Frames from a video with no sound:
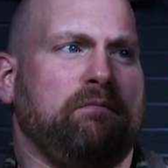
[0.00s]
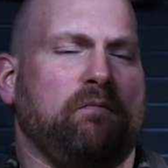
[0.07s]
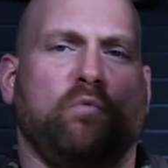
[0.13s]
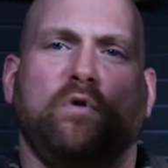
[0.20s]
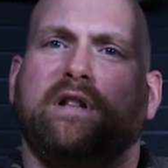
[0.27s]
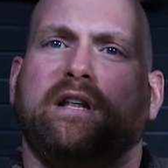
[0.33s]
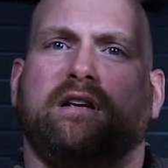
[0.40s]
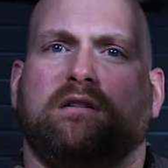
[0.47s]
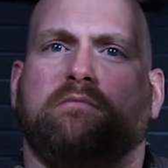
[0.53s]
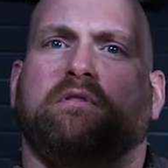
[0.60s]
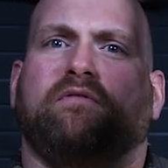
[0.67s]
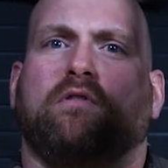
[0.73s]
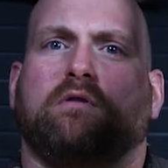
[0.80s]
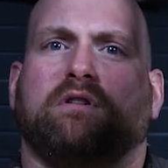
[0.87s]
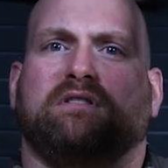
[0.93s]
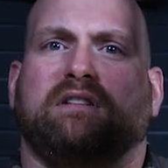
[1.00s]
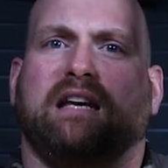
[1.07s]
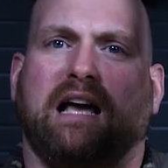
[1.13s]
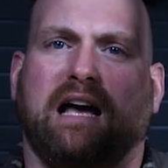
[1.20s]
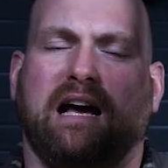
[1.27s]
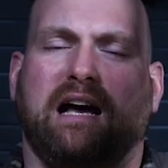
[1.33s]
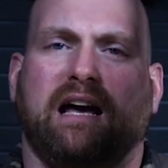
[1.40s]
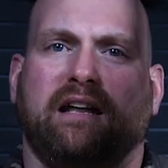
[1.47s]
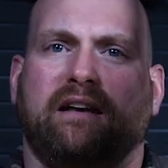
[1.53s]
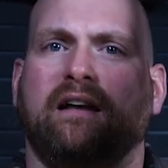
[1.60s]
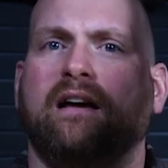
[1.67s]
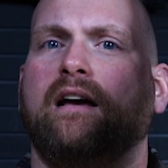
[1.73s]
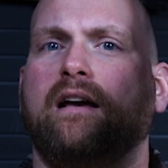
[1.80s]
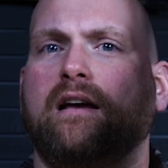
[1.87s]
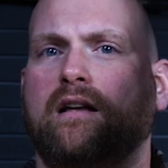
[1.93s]
Really going to be focusing on
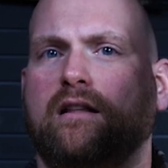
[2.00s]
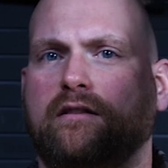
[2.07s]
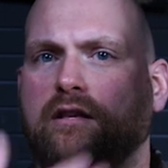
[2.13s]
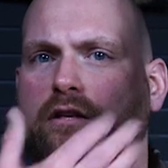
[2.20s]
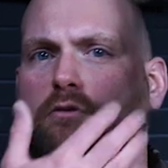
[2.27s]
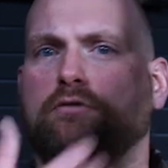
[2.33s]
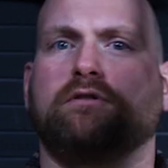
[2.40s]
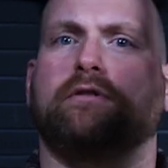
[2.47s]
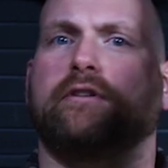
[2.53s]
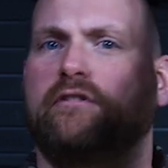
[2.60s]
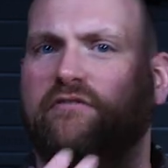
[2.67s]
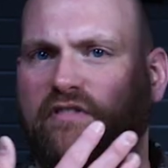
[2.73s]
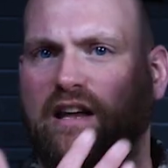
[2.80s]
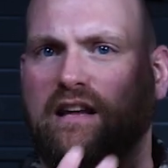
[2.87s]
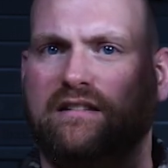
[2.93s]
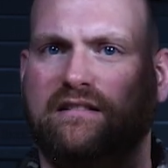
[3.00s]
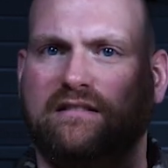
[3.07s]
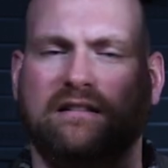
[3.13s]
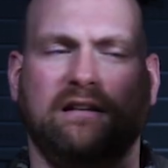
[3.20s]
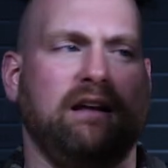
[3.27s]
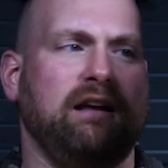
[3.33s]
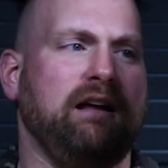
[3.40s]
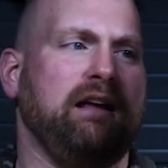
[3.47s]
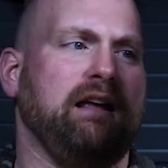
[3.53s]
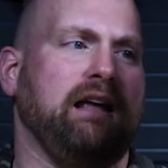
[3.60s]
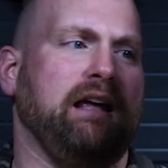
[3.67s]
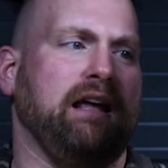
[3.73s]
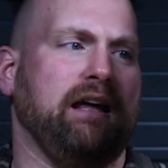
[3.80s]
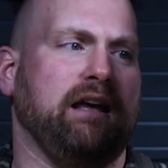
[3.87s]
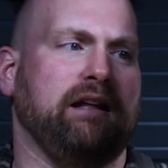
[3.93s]
the user interface
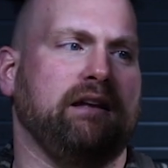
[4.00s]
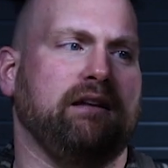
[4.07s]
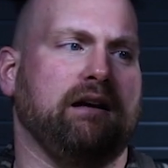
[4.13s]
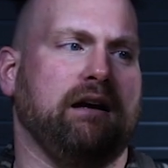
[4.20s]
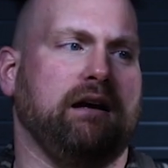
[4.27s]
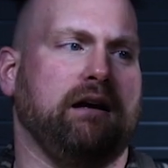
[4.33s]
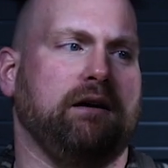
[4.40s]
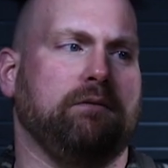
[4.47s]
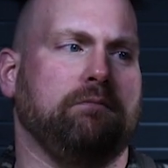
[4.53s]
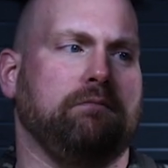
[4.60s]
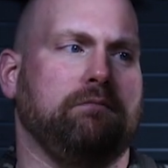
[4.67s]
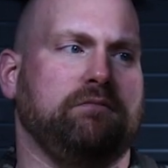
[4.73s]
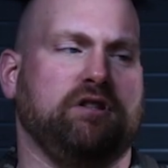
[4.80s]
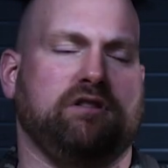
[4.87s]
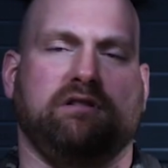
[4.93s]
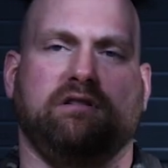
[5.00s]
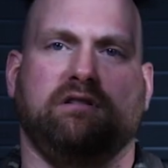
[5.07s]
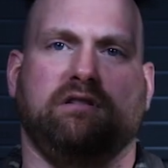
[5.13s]
and just